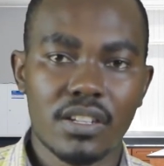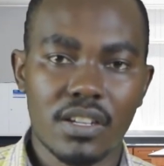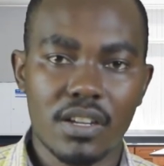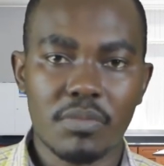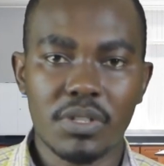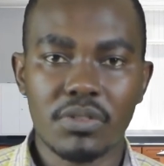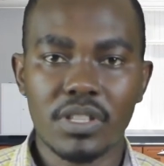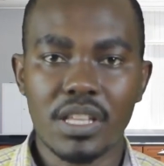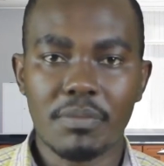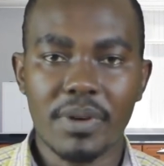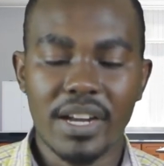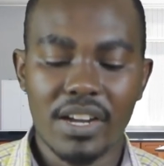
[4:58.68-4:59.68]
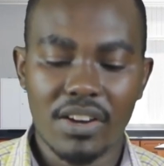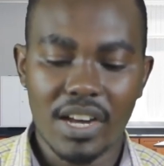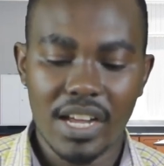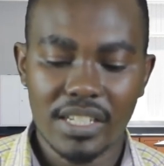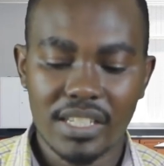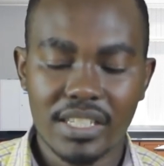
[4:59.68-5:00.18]
between the parallel
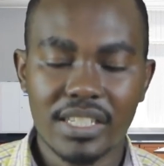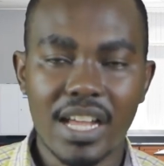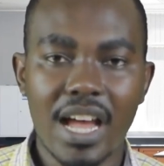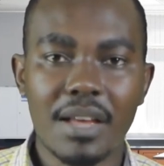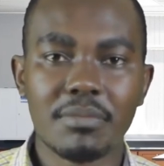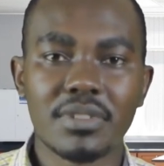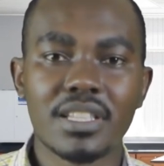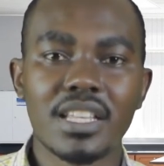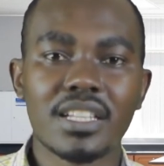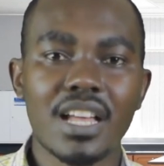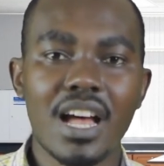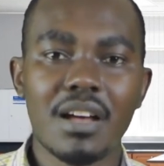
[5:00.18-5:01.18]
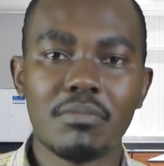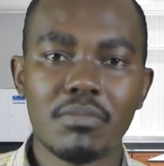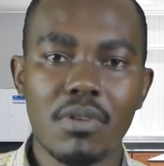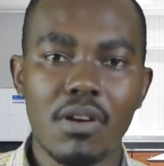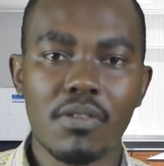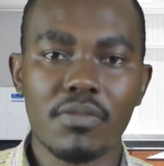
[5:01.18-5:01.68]
lines times the
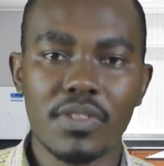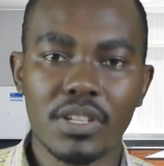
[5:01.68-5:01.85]
sum of the